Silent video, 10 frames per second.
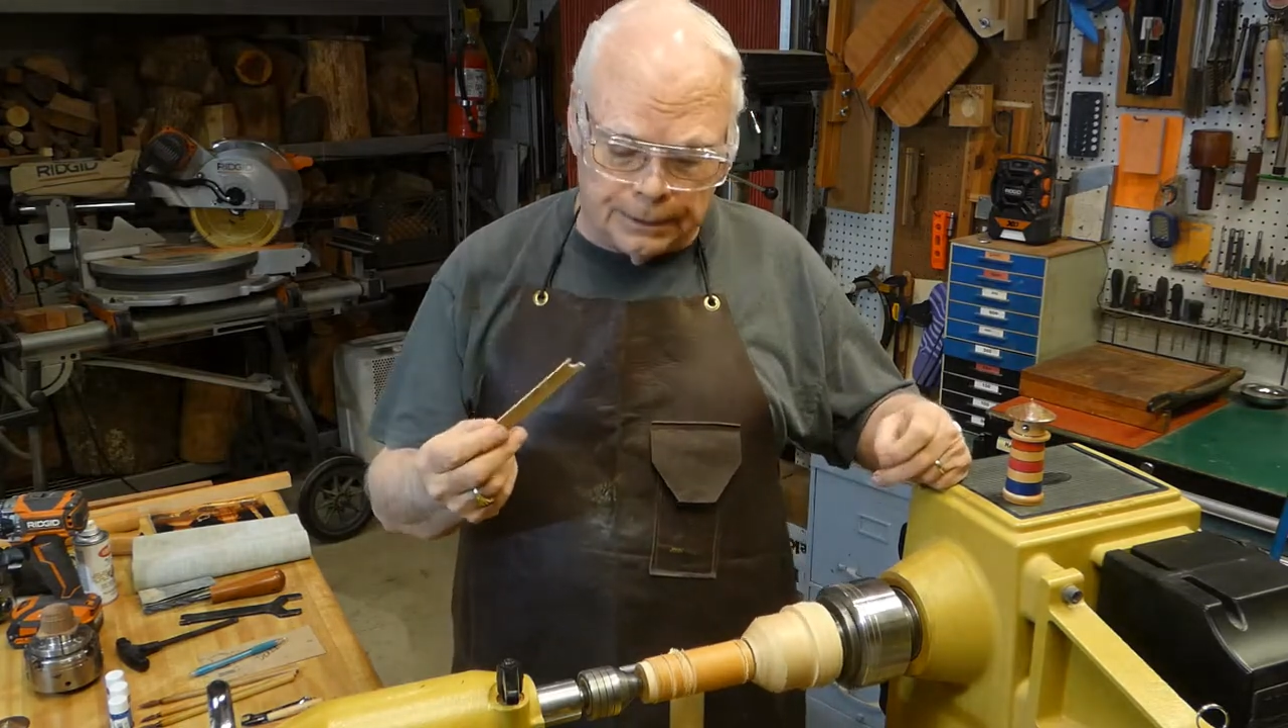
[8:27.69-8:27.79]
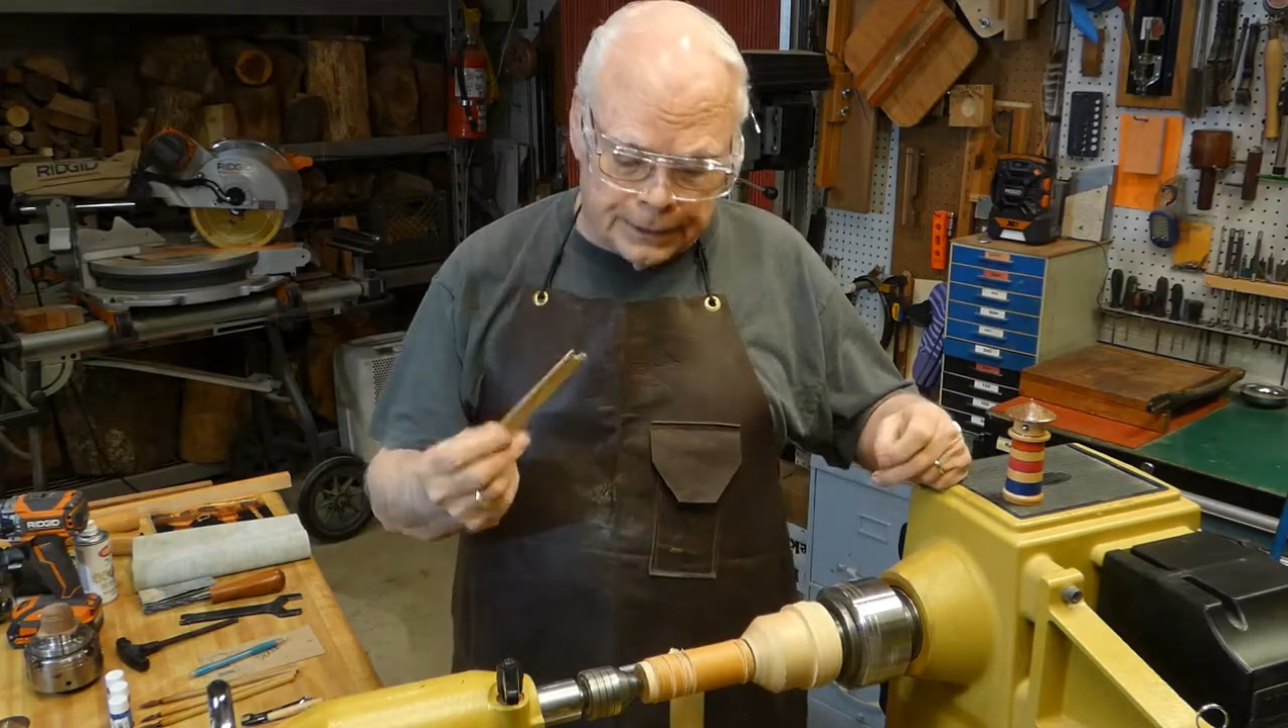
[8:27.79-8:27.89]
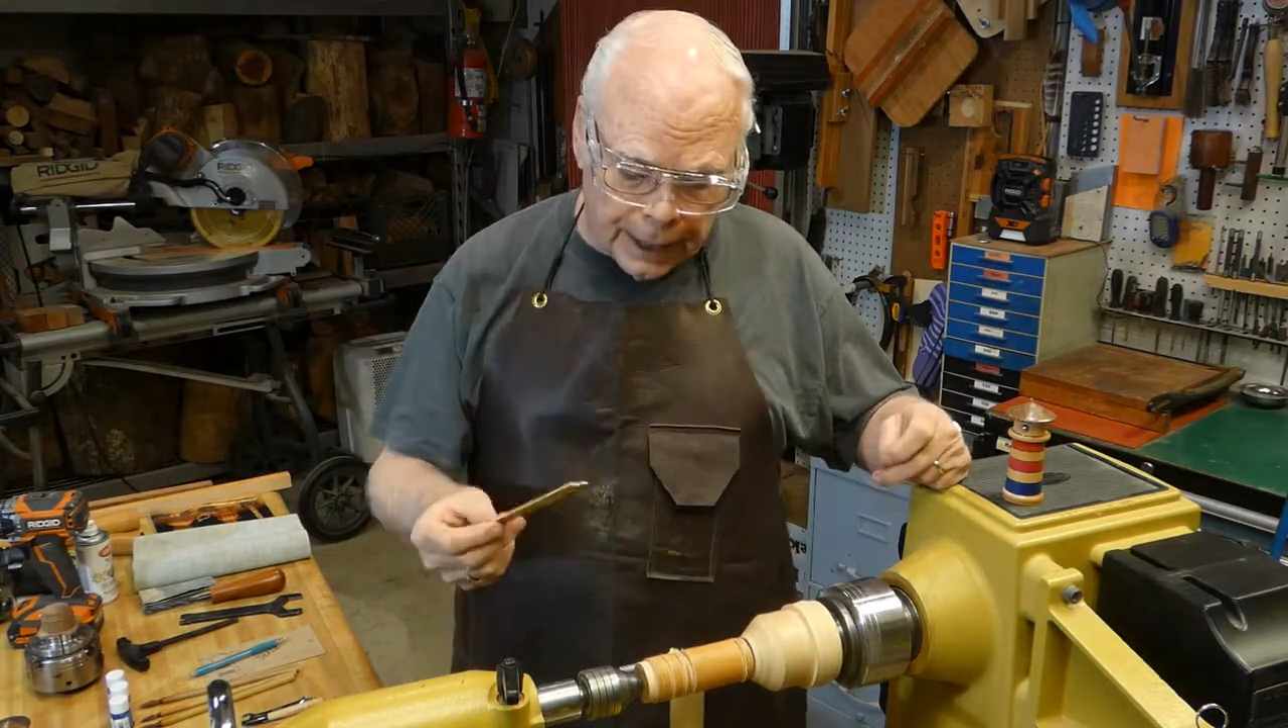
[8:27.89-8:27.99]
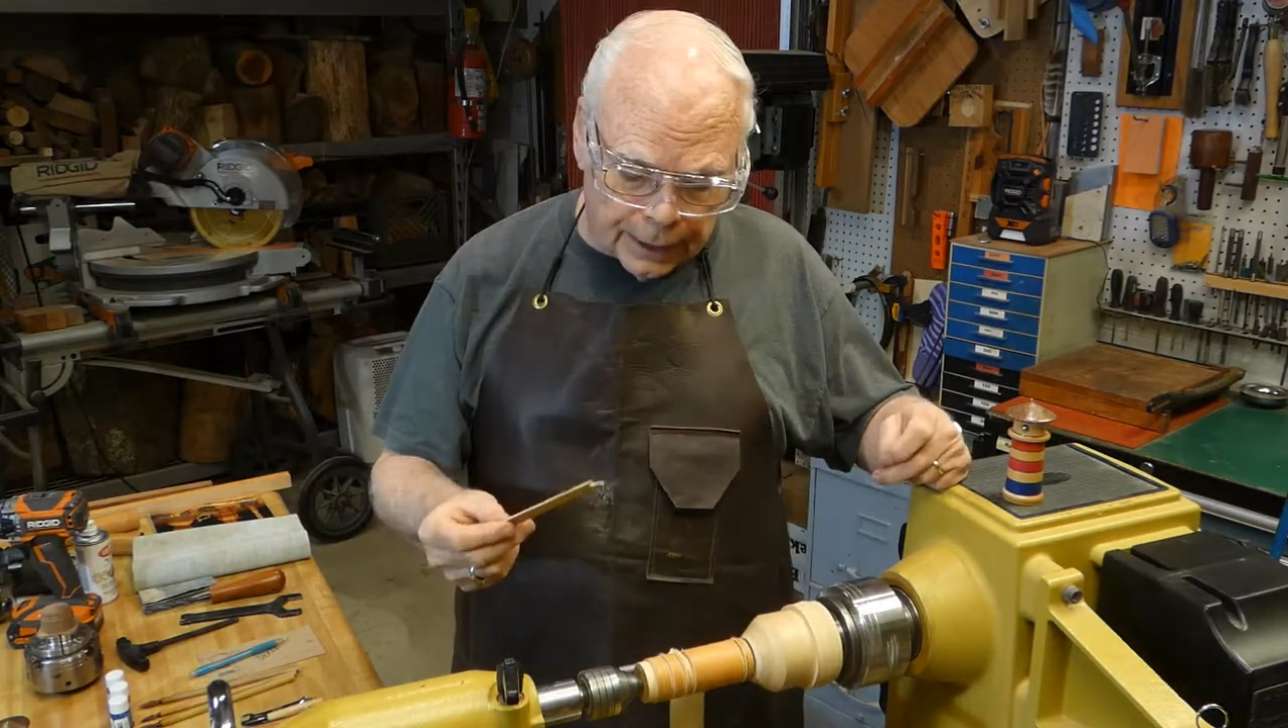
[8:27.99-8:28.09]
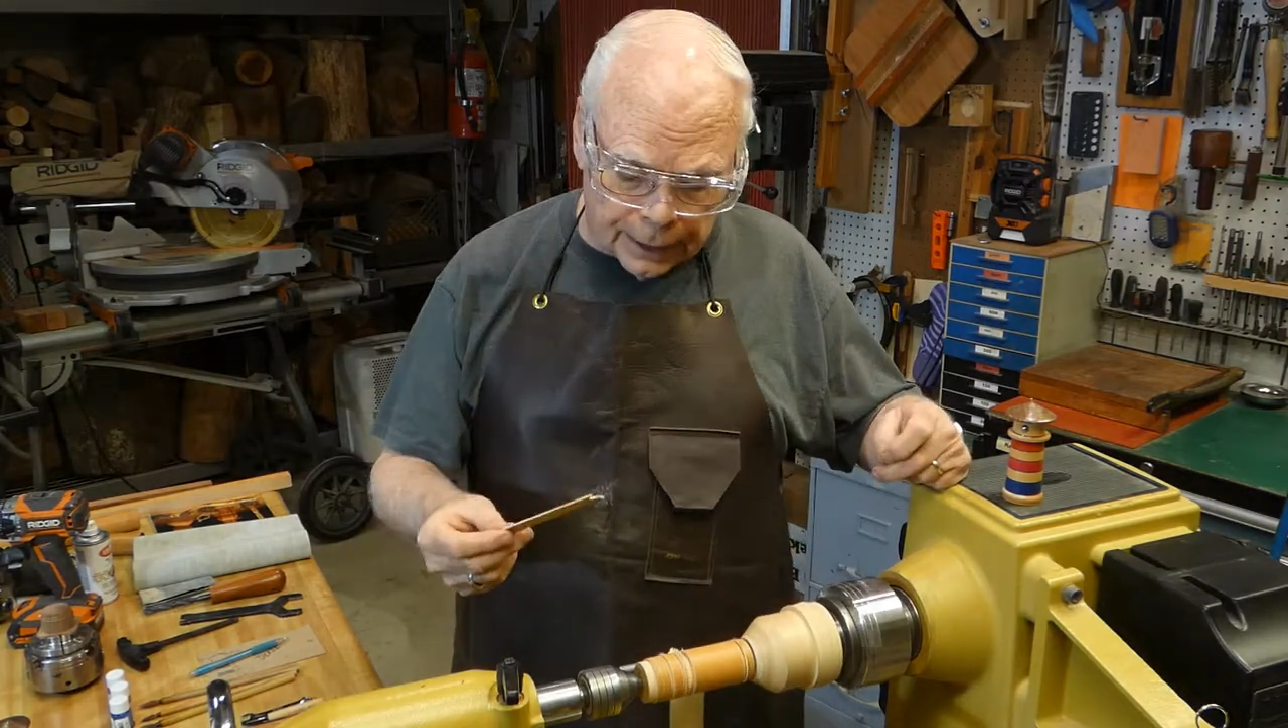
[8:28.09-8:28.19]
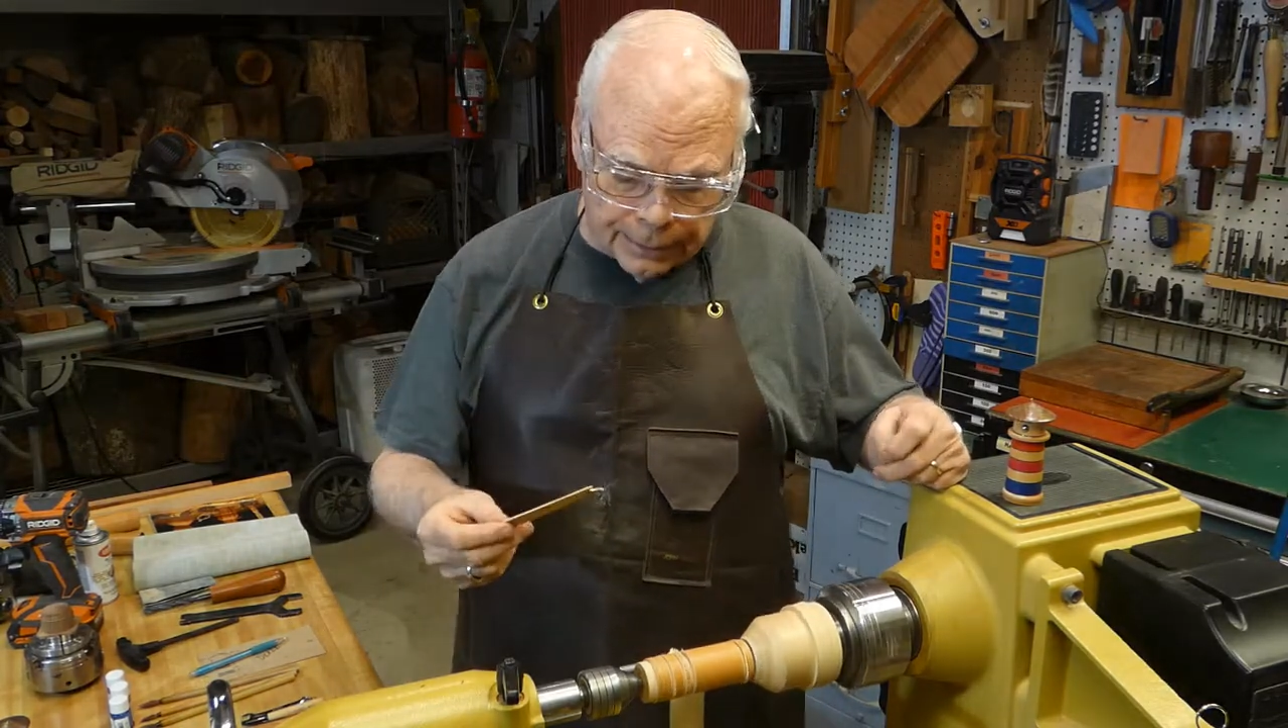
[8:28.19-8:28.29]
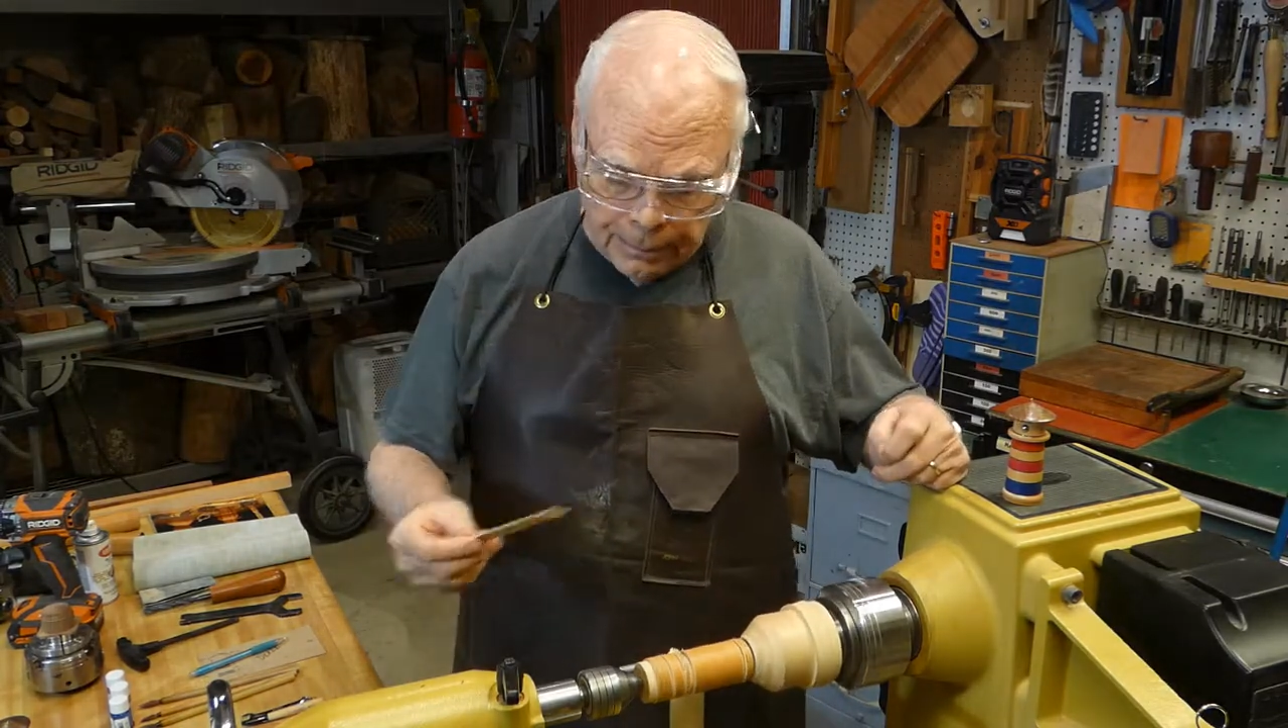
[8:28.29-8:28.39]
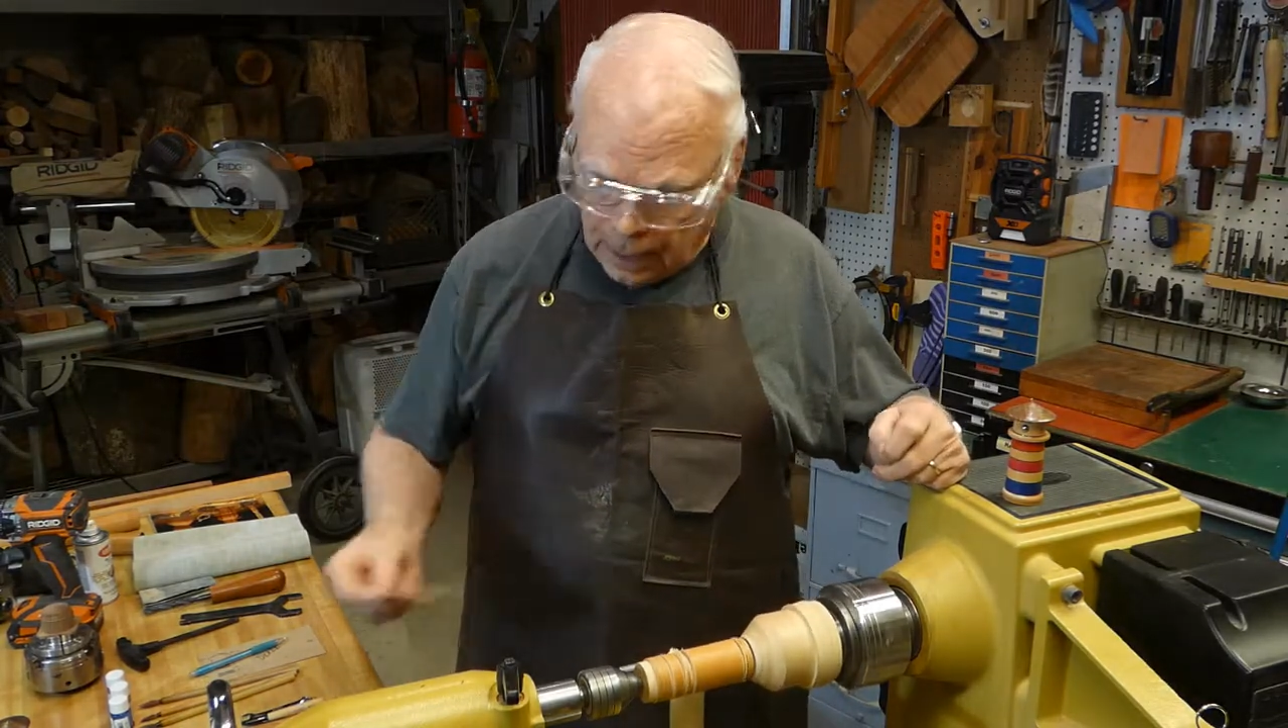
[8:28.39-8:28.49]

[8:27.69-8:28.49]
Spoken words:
tenon